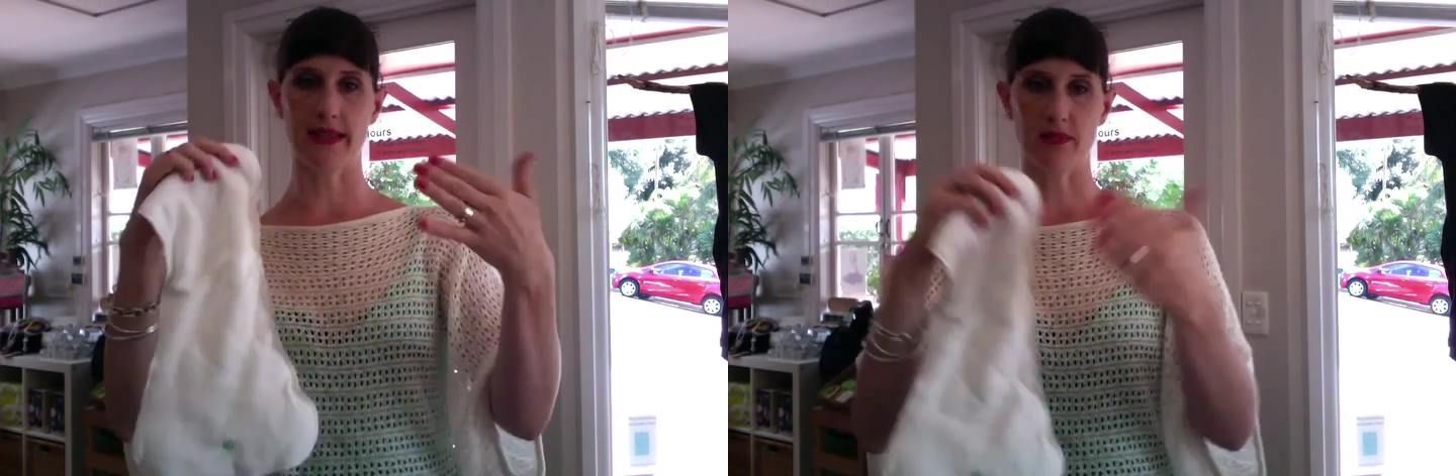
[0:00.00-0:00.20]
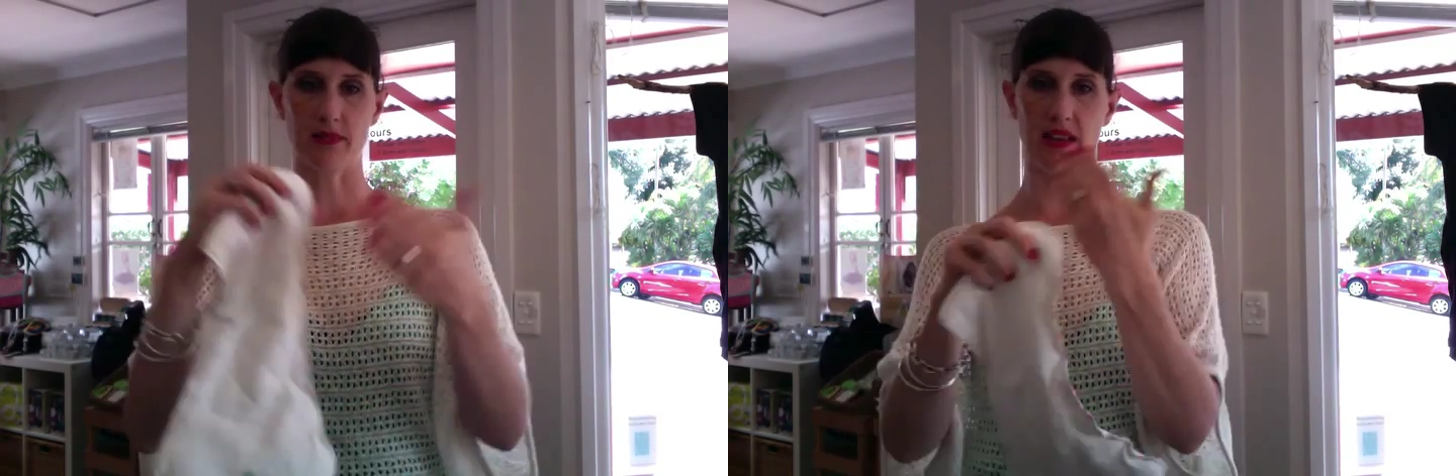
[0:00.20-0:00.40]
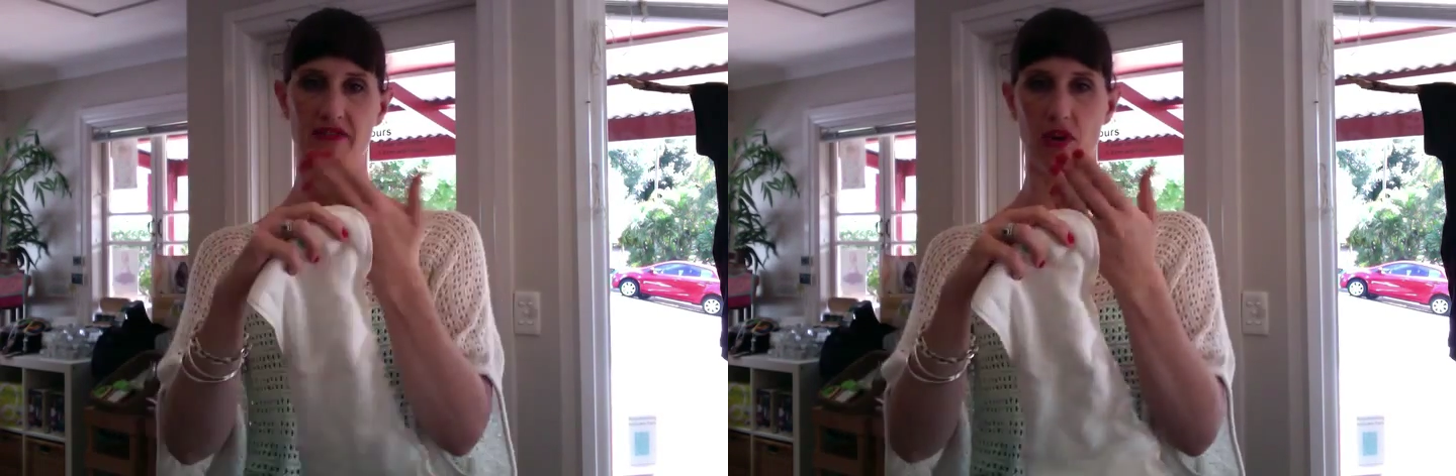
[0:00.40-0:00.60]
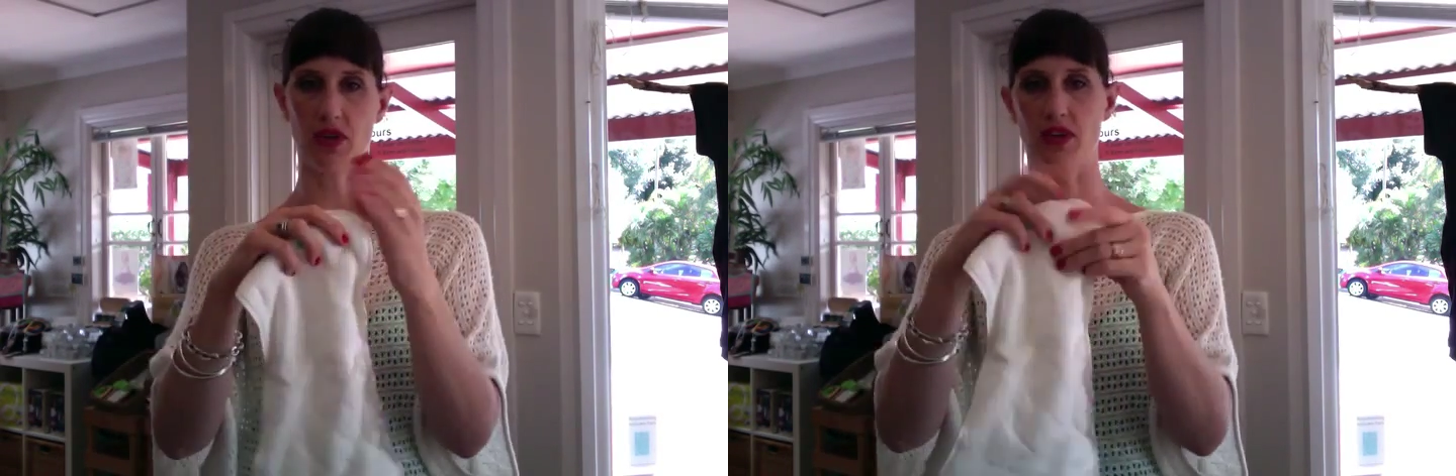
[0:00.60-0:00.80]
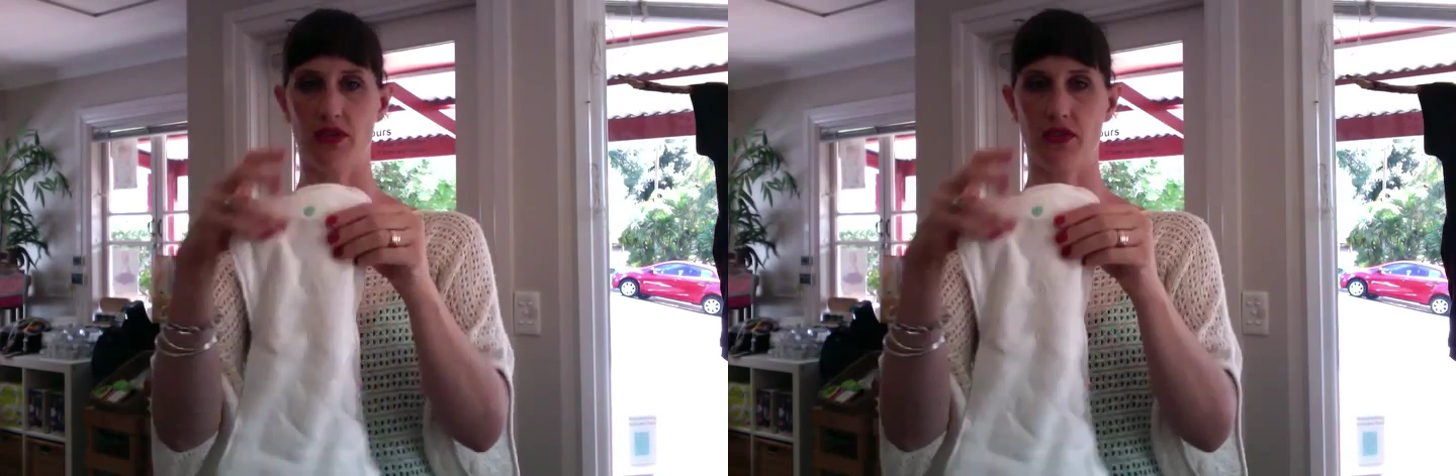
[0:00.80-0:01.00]
sometimes they
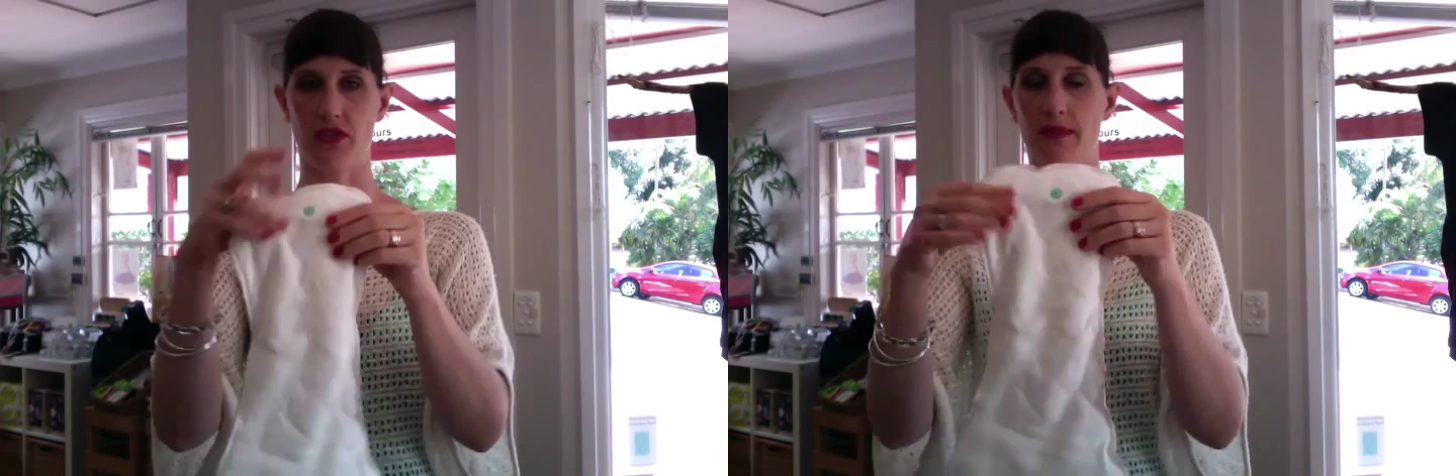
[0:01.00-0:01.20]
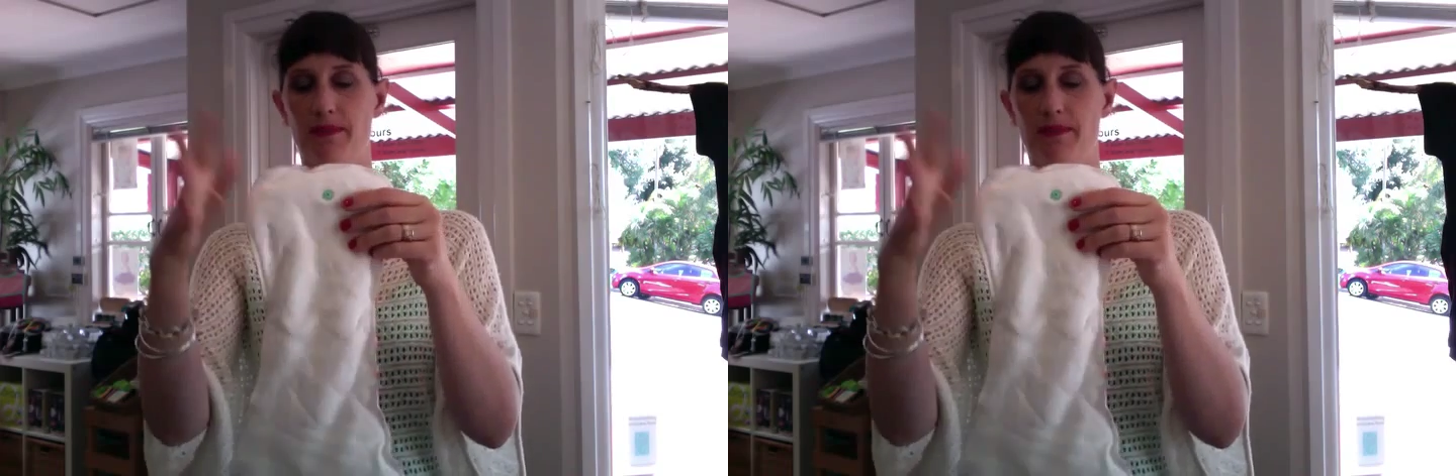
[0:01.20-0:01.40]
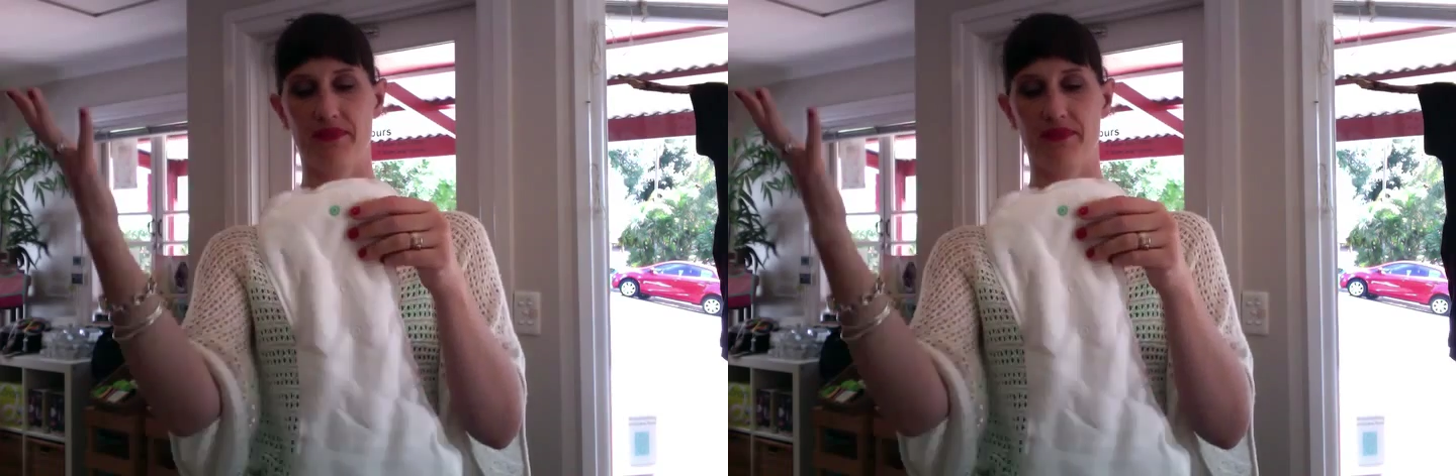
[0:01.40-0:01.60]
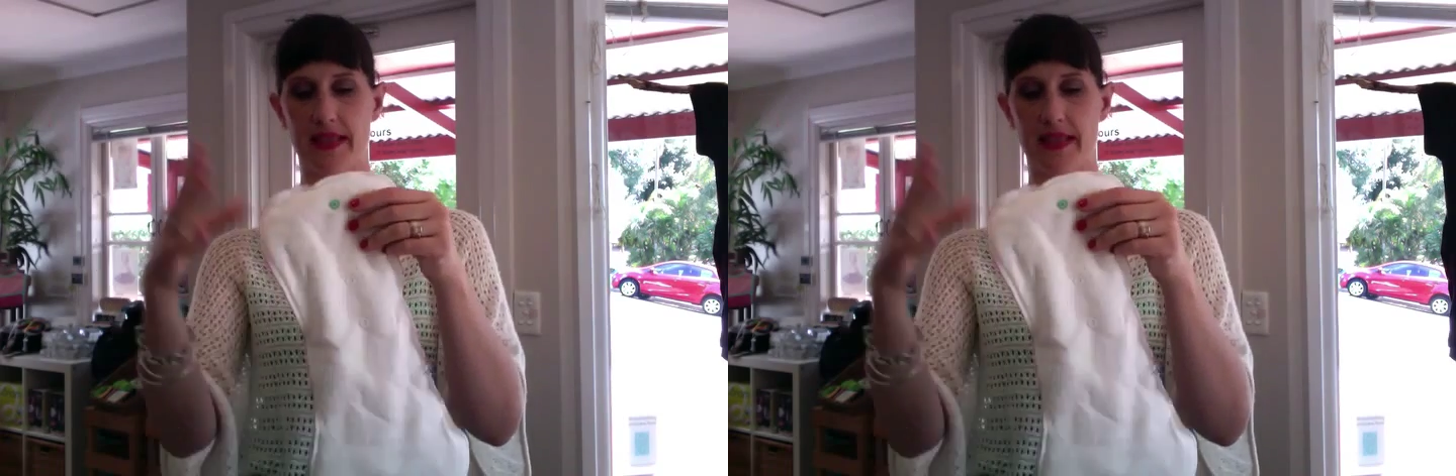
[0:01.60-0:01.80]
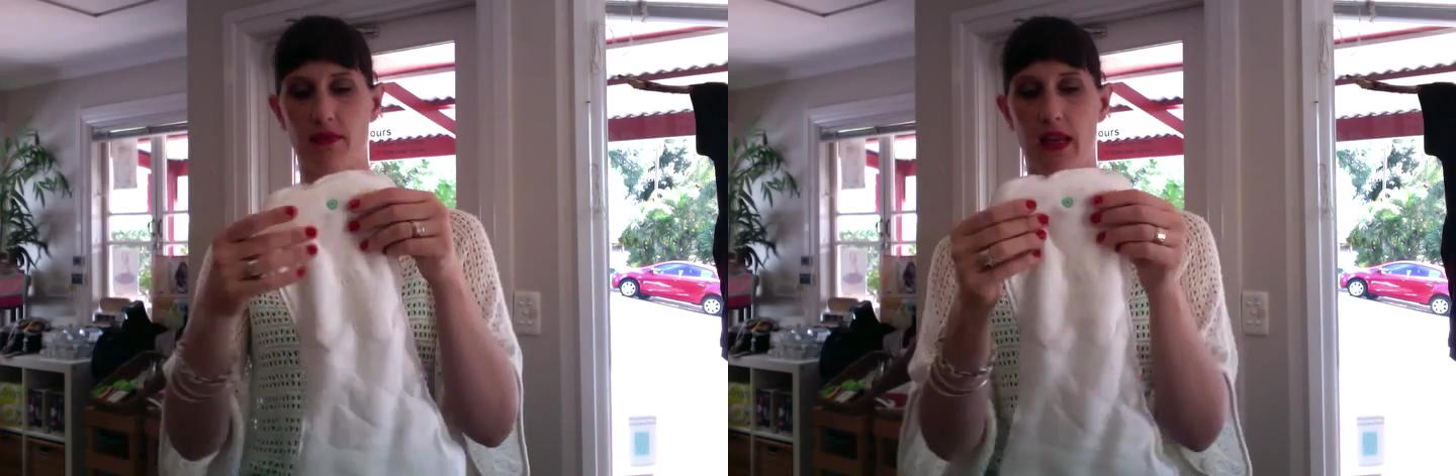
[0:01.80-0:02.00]
fold into 3.
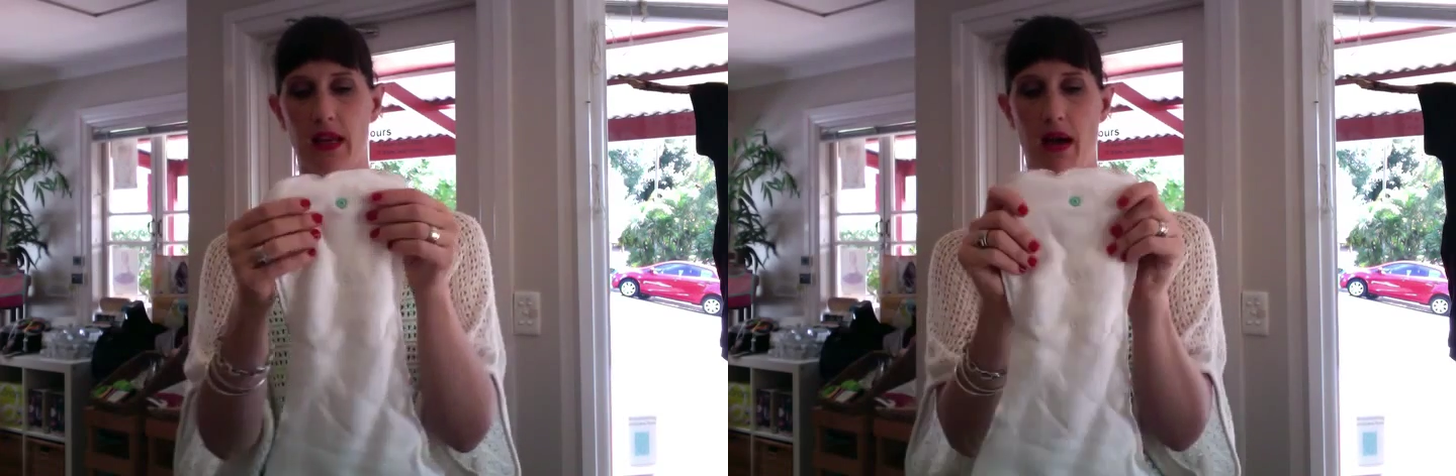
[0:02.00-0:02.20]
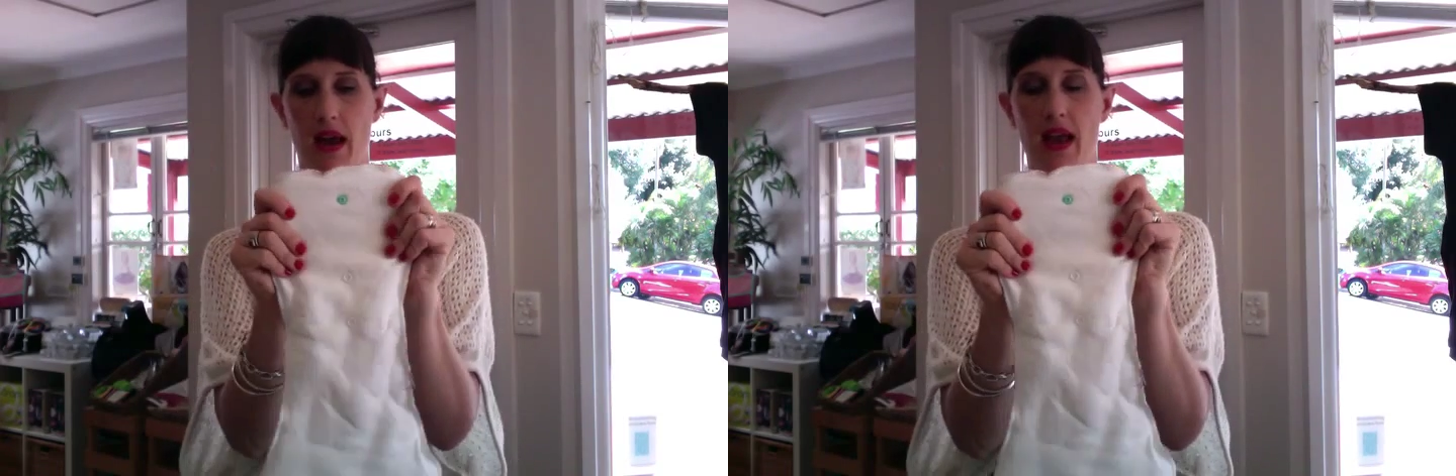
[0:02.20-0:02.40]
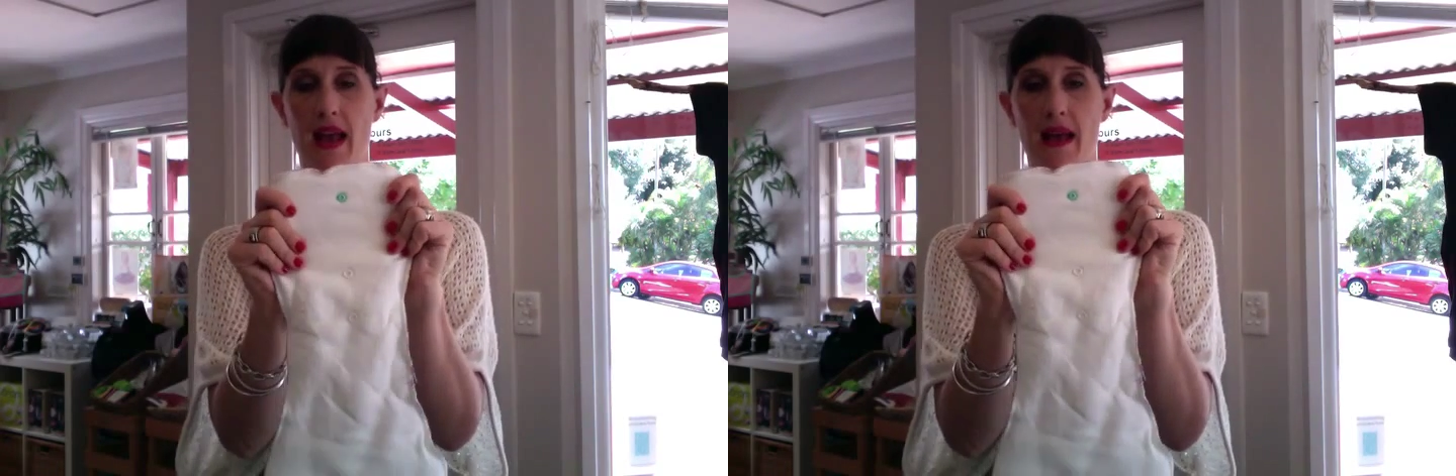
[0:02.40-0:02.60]
Doesn't really matter.